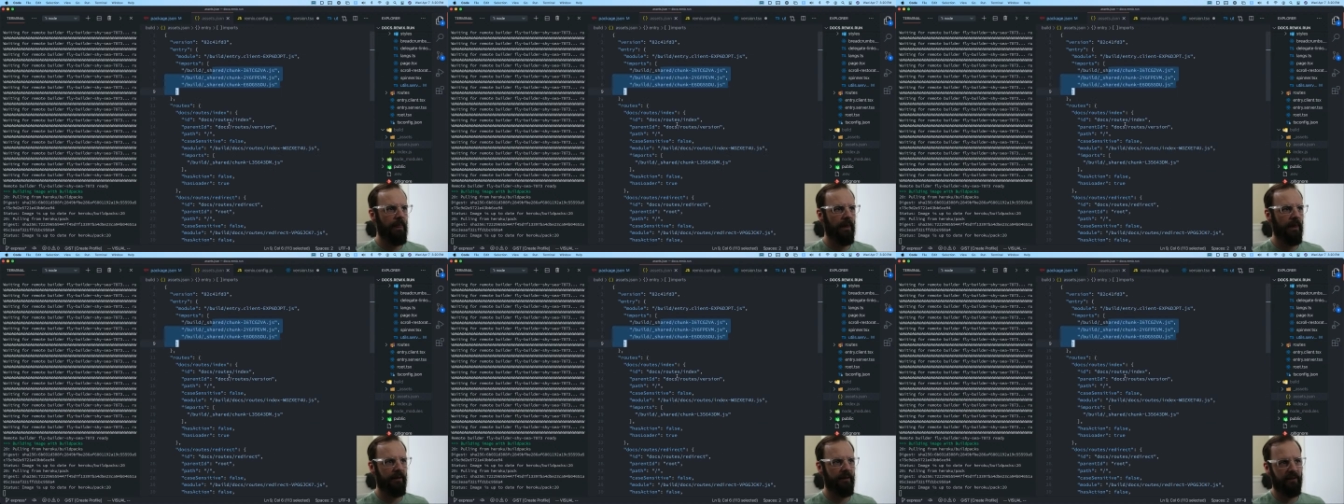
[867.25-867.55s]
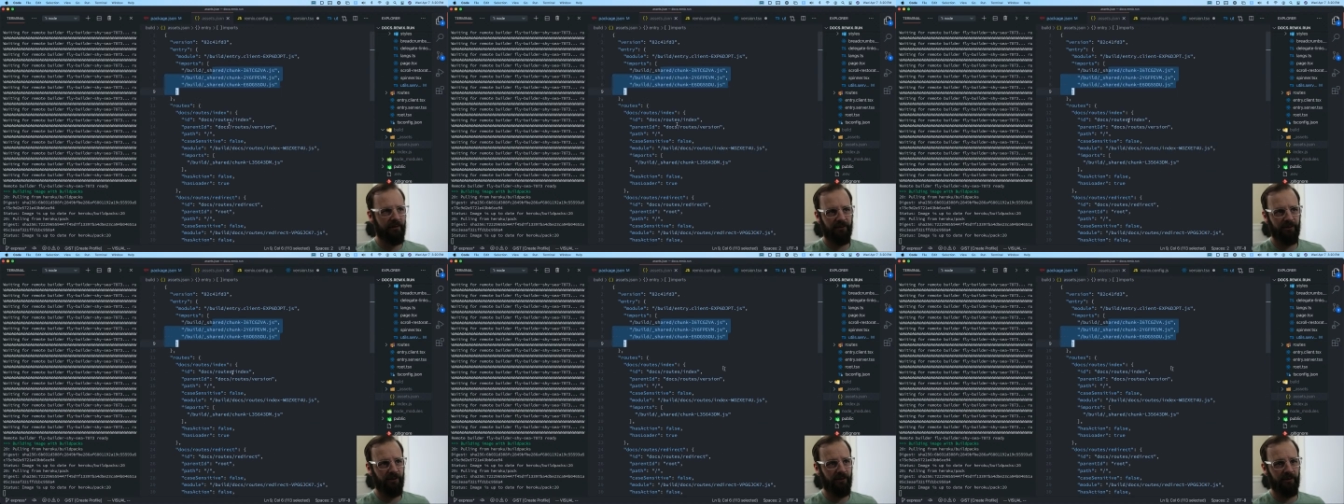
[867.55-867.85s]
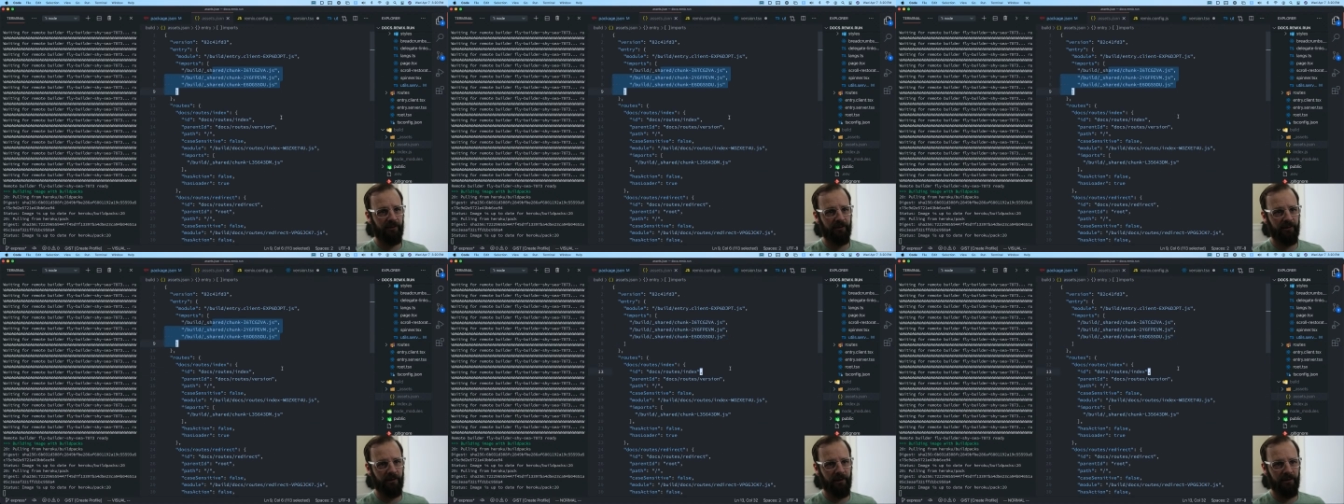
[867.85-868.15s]
And
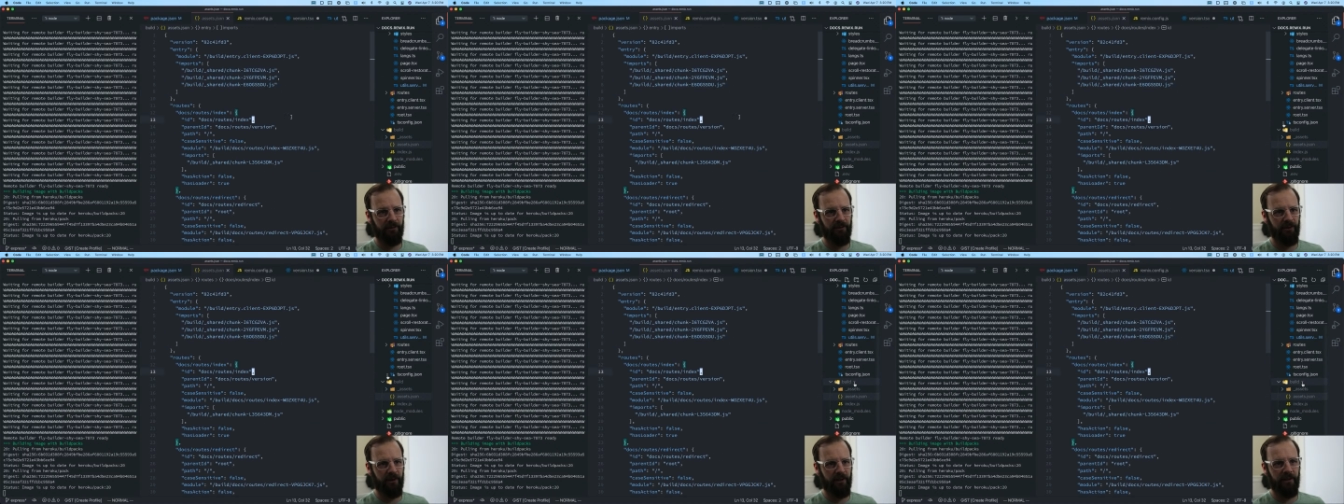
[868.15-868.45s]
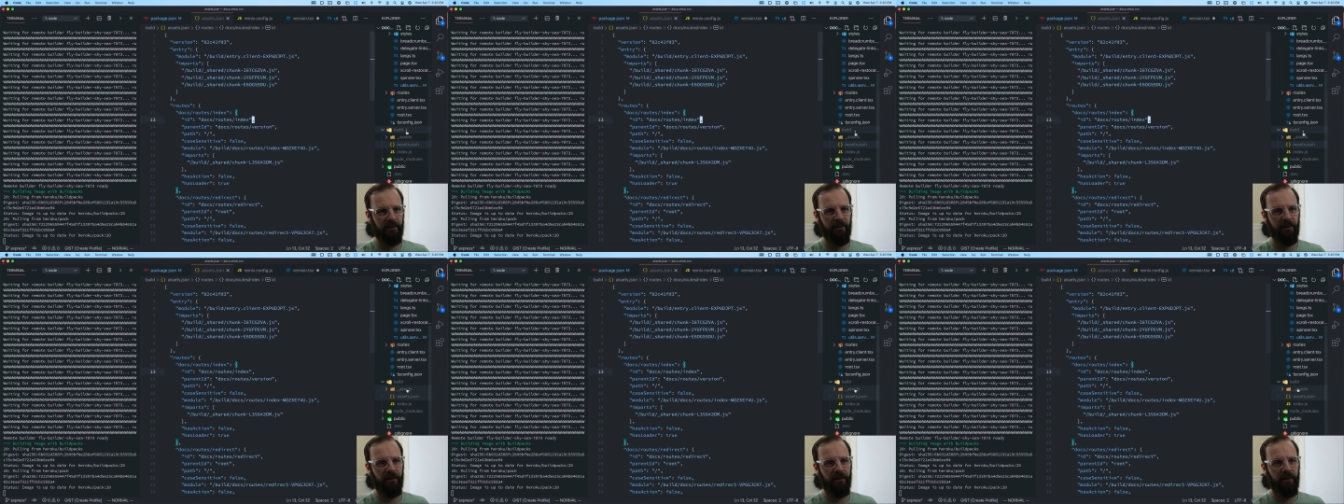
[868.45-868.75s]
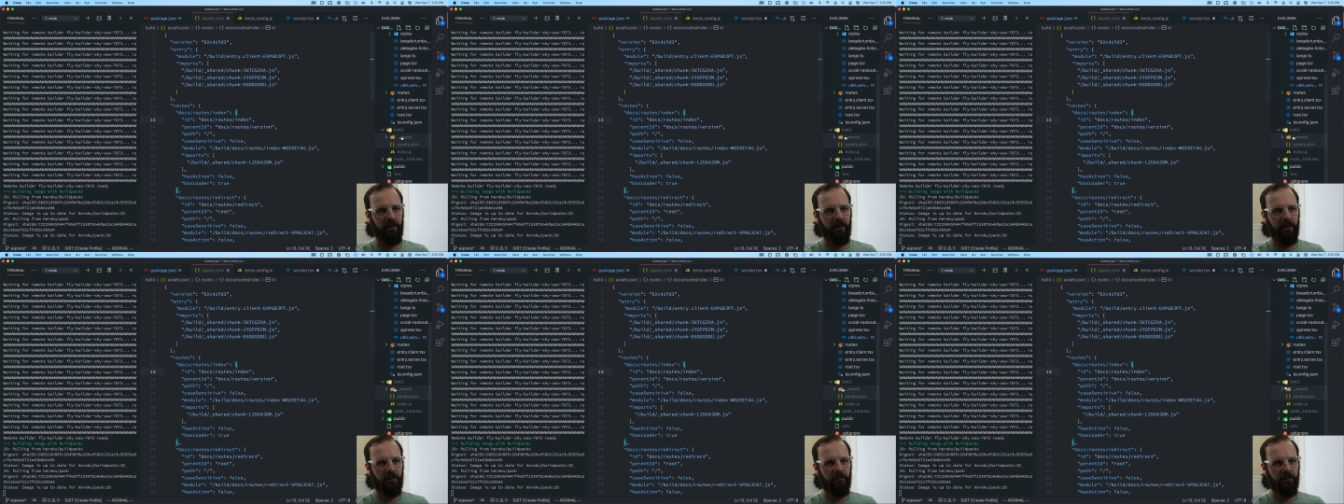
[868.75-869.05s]
that's it
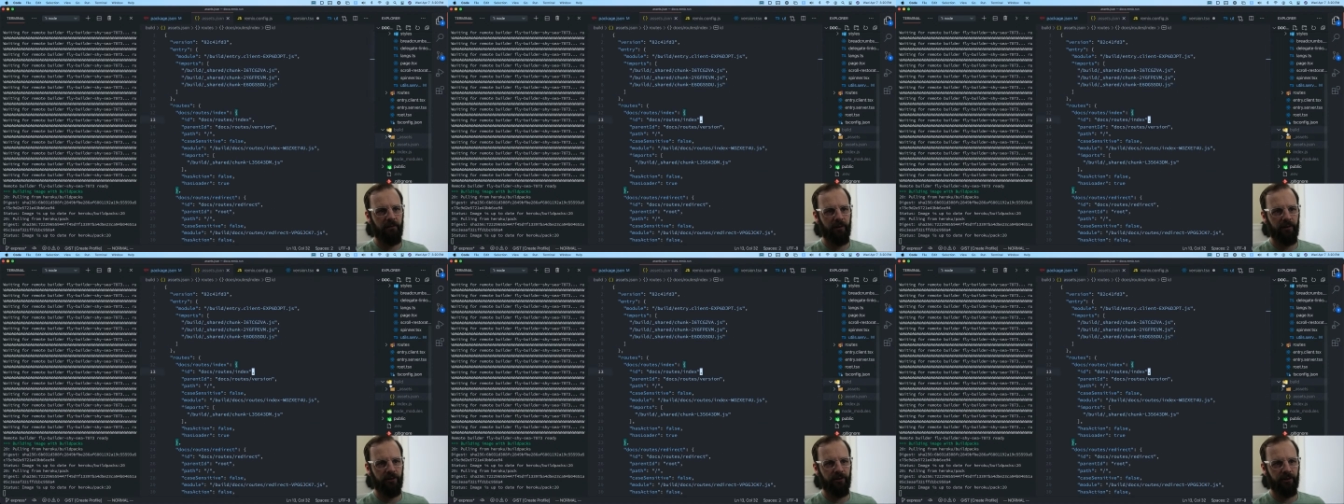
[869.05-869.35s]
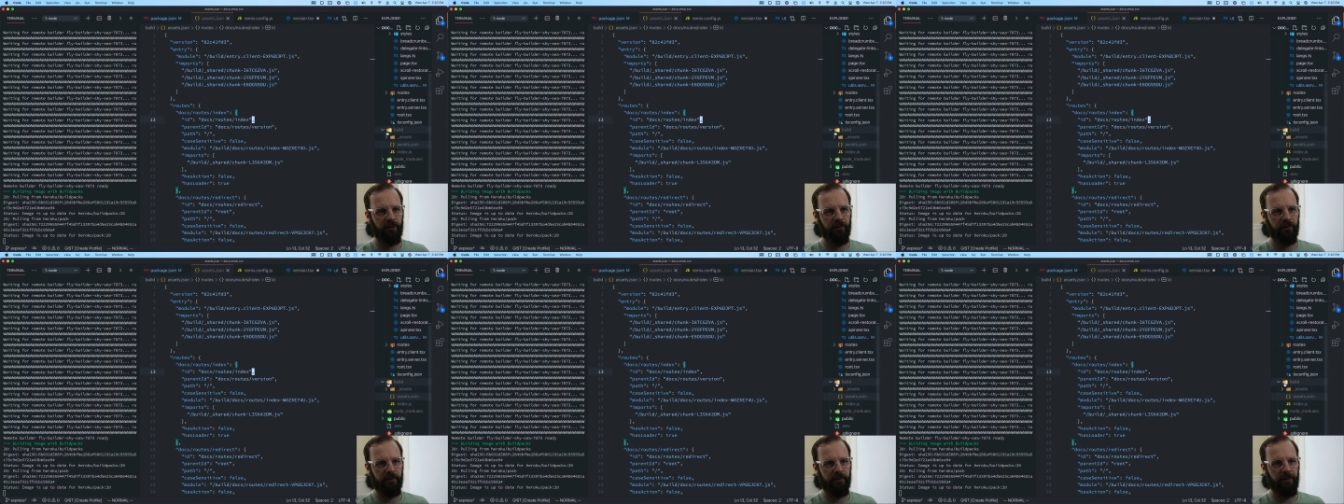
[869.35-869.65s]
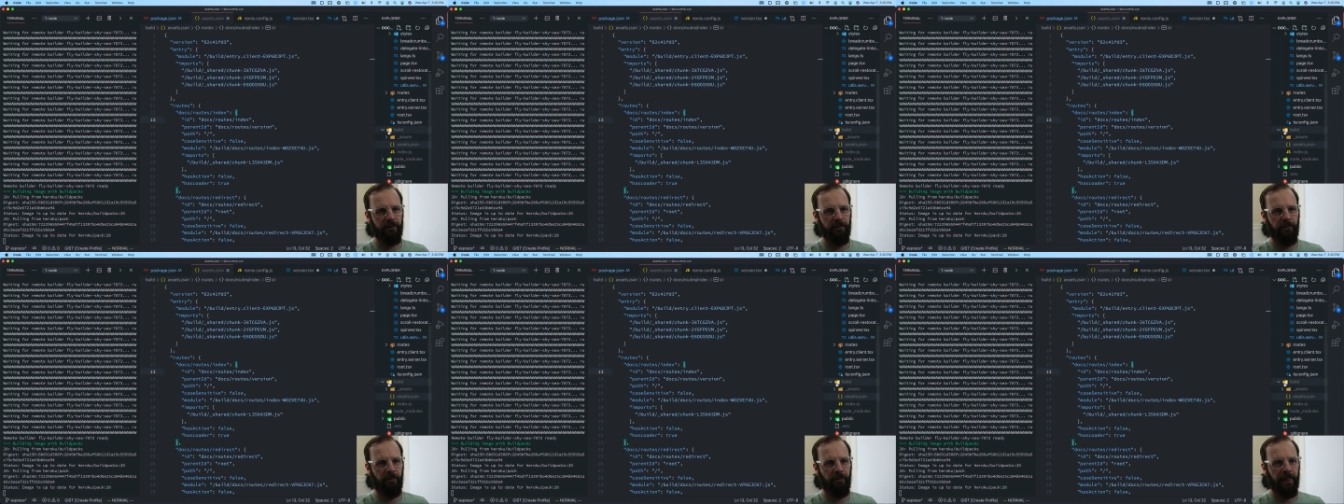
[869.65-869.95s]
for the
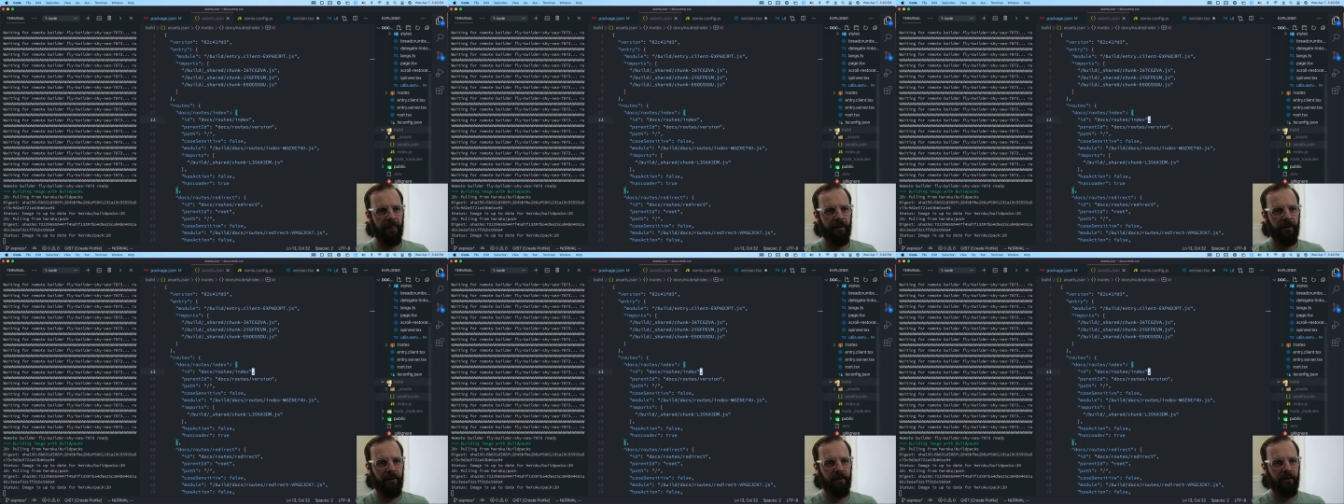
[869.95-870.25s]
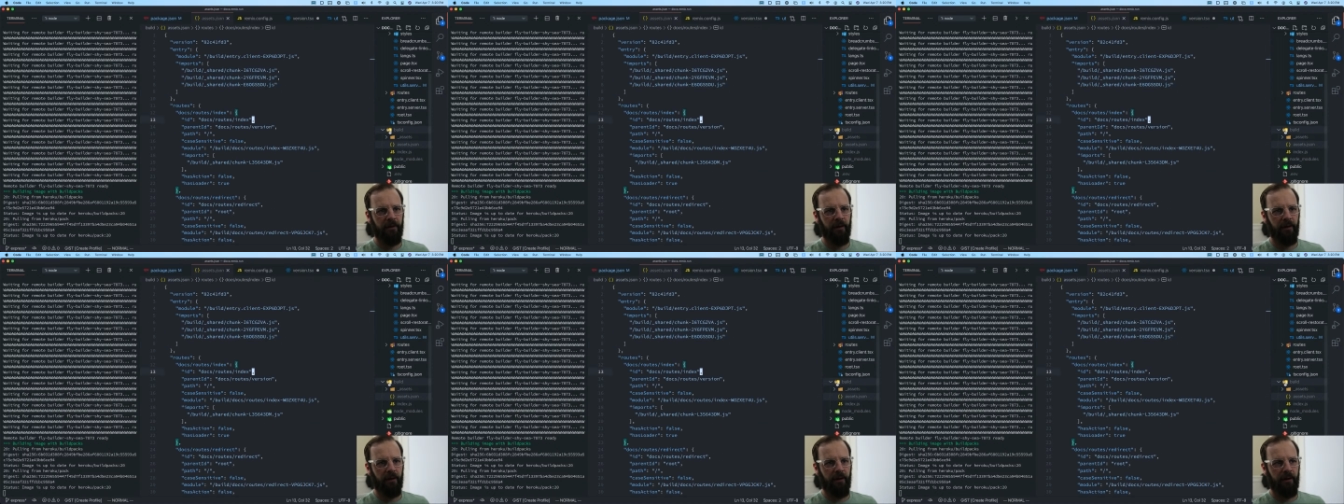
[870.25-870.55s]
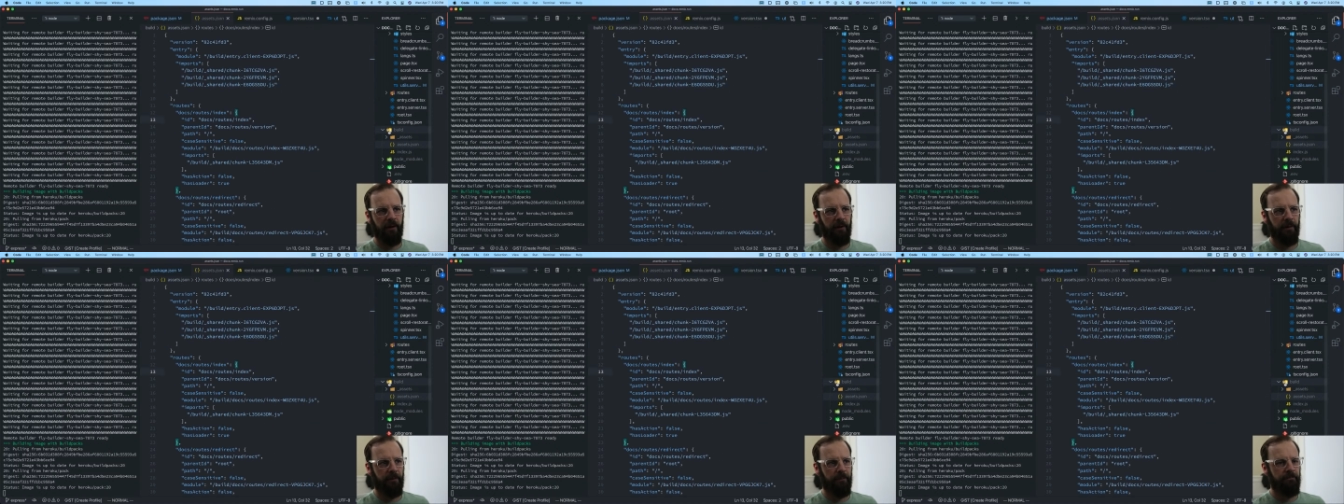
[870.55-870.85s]
server.
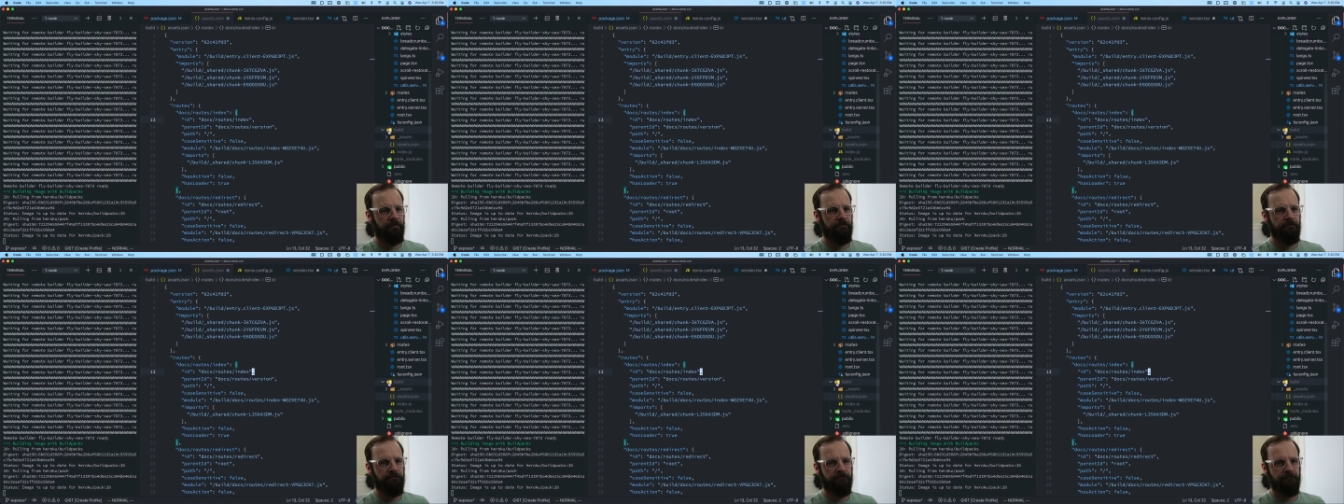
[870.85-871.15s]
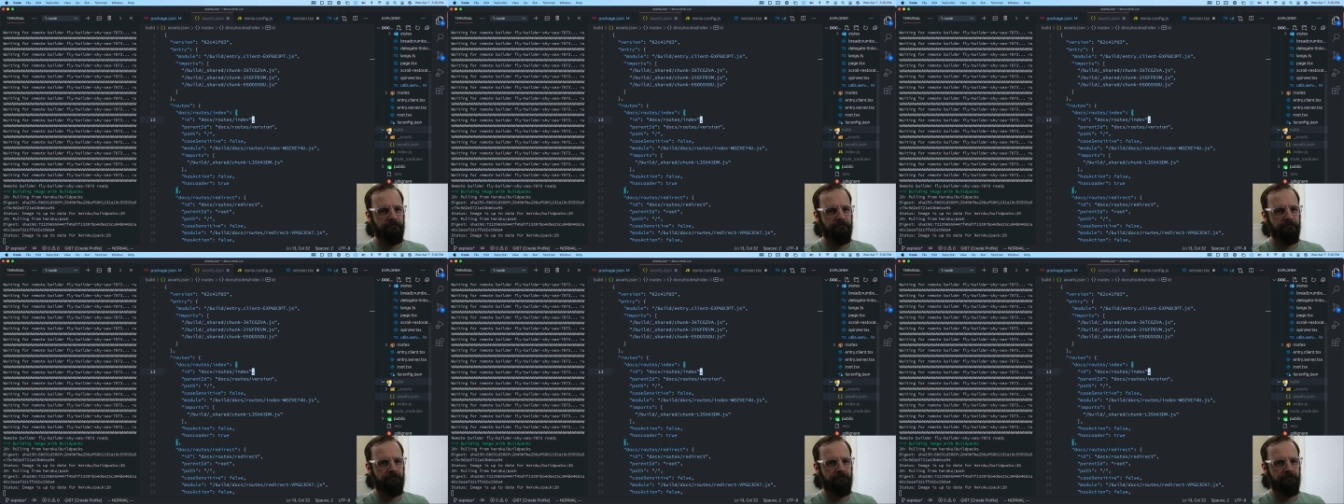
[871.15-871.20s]
And